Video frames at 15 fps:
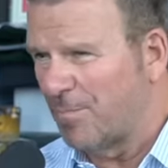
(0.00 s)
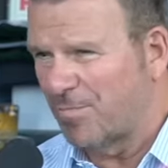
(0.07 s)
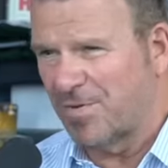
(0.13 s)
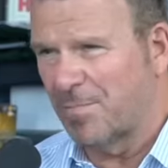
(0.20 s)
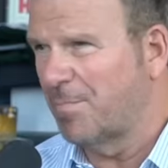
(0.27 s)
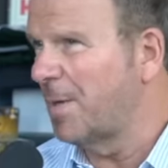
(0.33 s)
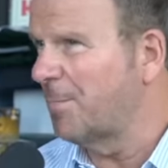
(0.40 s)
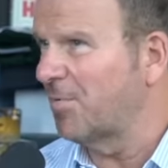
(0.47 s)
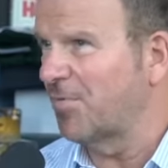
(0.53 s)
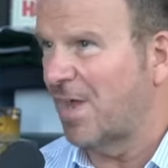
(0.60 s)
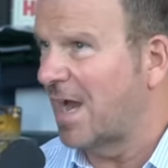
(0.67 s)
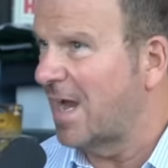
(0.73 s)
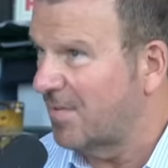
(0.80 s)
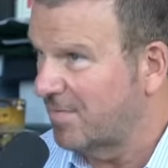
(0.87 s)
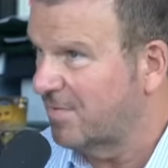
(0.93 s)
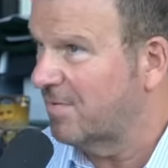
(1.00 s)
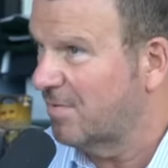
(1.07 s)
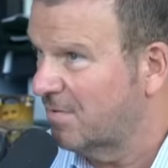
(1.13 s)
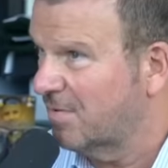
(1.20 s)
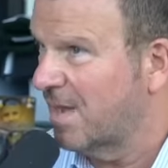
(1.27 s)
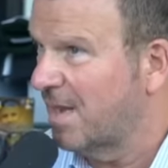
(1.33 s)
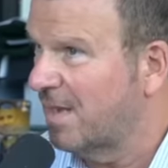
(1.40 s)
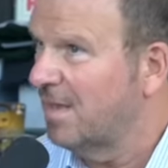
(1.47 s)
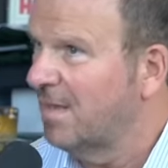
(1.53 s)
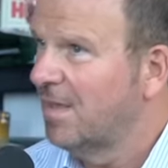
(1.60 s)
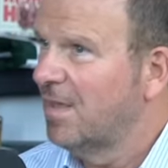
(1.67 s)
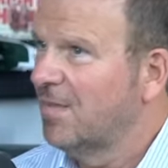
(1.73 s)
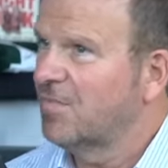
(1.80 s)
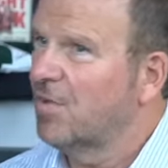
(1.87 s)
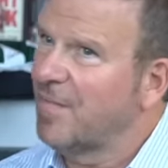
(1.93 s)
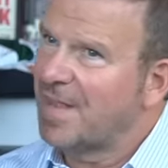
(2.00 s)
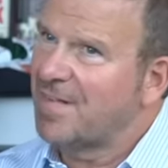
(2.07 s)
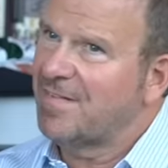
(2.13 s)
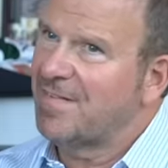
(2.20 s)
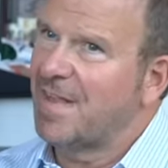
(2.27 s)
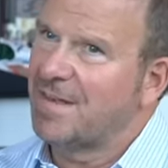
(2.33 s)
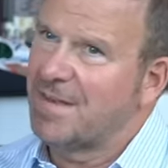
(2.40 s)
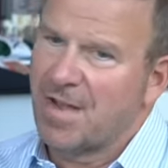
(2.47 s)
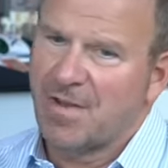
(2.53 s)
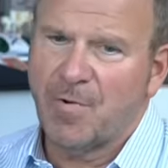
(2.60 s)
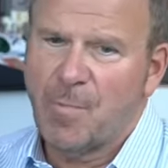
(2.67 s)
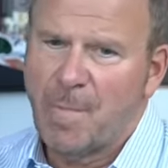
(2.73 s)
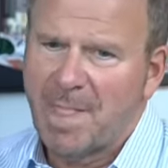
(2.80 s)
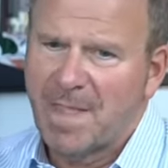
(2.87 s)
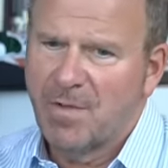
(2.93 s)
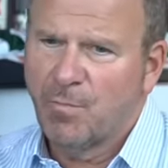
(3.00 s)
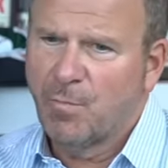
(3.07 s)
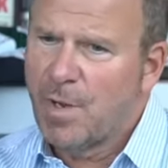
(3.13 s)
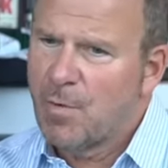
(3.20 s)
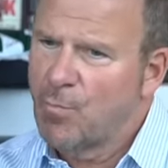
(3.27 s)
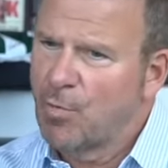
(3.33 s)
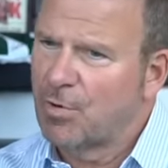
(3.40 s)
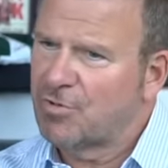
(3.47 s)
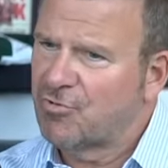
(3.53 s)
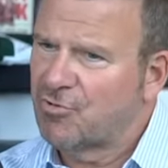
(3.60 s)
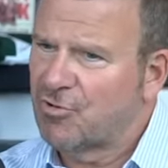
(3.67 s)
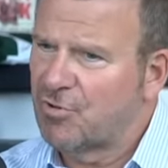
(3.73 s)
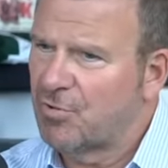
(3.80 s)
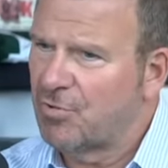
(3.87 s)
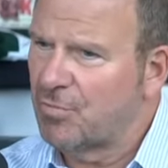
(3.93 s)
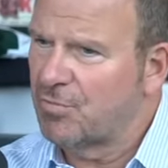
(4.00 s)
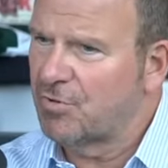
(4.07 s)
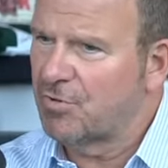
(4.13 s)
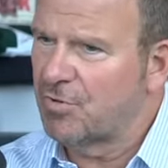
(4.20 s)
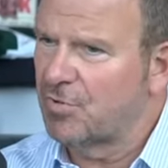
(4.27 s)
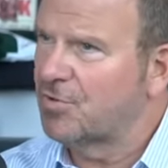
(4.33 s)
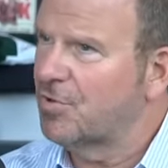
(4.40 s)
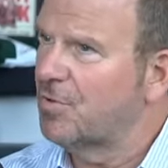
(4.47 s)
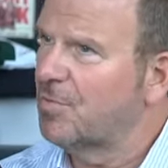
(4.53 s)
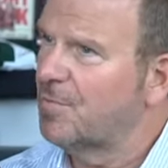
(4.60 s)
some people's ass. Okay. Yep. So they said, No, we want you do to. you garage